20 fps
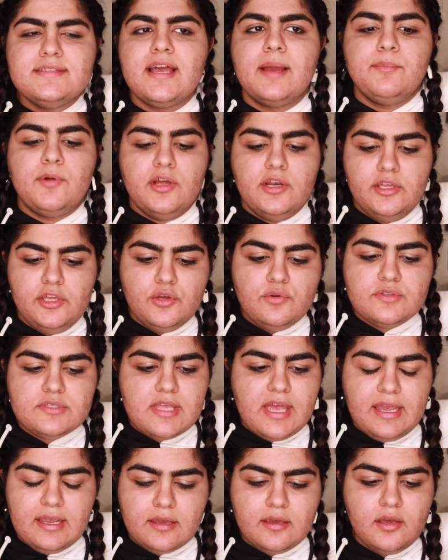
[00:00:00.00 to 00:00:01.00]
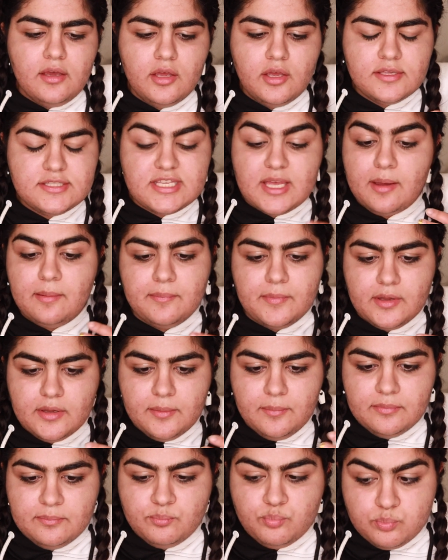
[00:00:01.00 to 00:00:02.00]
Like I'm gonna use like some
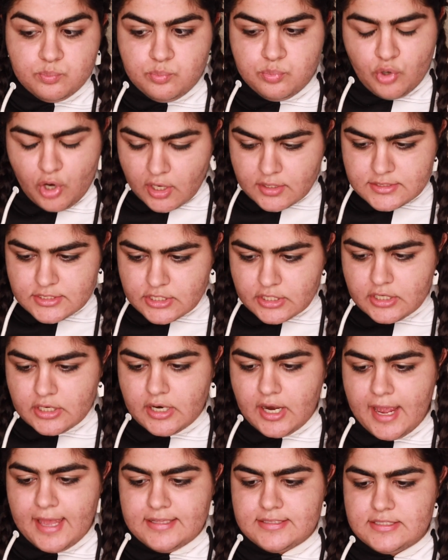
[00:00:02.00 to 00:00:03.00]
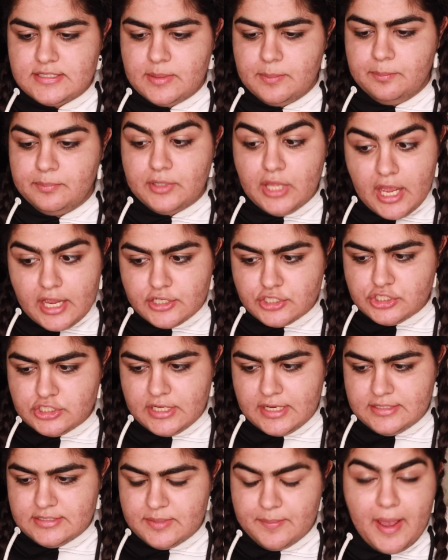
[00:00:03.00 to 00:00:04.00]
bronzer and some blush
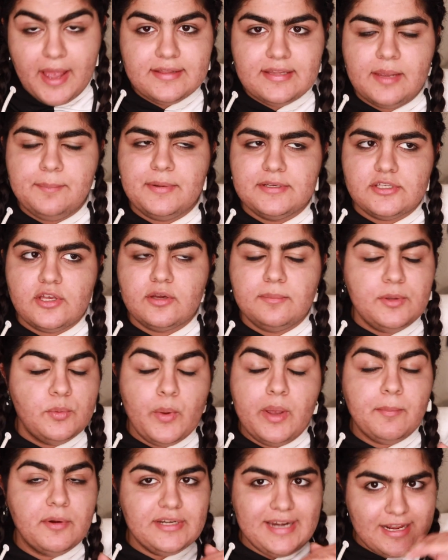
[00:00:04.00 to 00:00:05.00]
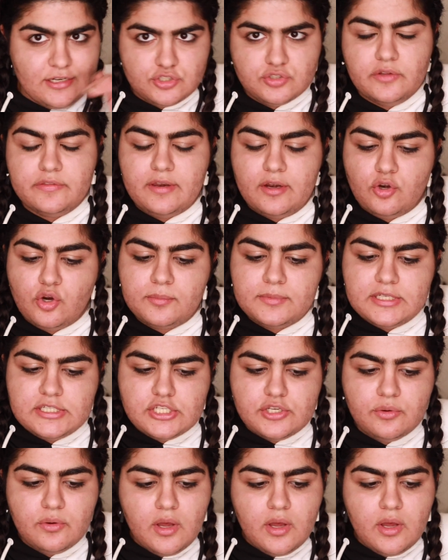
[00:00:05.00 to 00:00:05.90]
and some highlight, but it's all gonna be way more natural than I normally do.